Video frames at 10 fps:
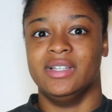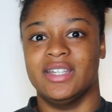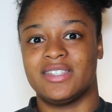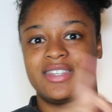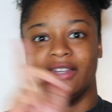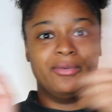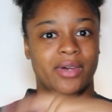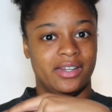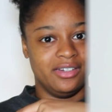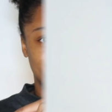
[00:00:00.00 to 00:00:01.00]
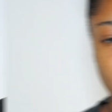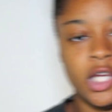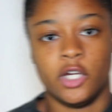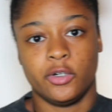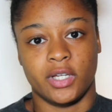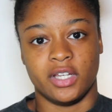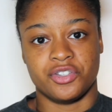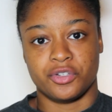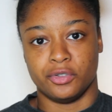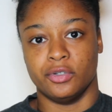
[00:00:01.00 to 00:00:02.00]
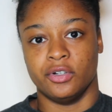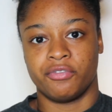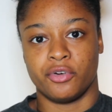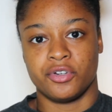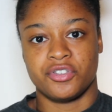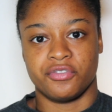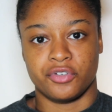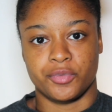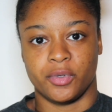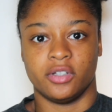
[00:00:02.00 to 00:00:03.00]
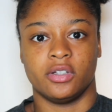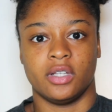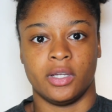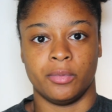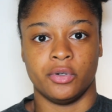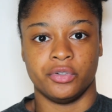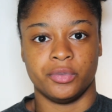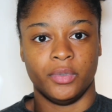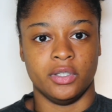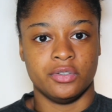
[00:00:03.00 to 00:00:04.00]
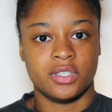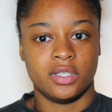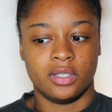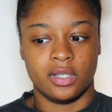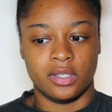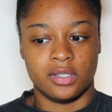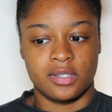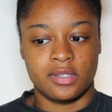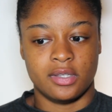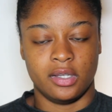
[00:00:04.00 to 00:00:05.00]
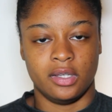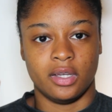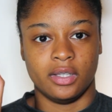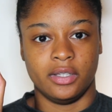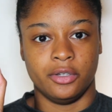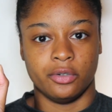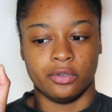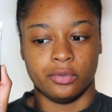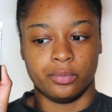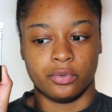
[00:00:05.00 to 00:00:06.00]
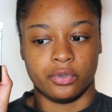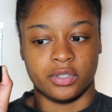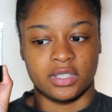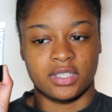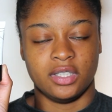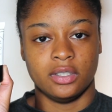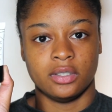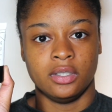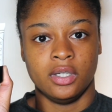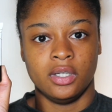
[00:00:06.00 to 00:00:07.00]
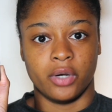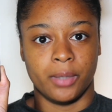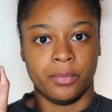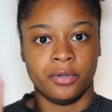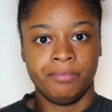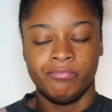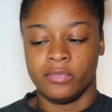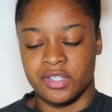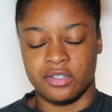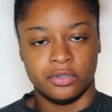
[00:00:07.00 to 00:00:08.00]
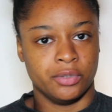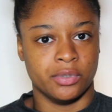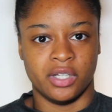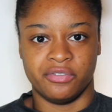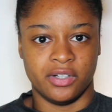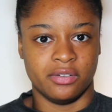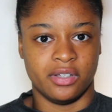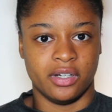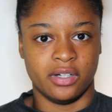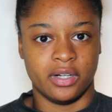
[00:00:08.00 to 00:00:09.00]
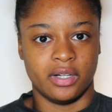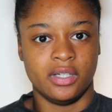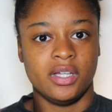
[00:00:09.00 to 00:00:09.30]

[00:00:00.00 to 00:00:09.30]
Let's get right into it. Okay, so of course the first product I'm going to be using is the LA Girl Pro Conceal Primer. It's the only one I found there.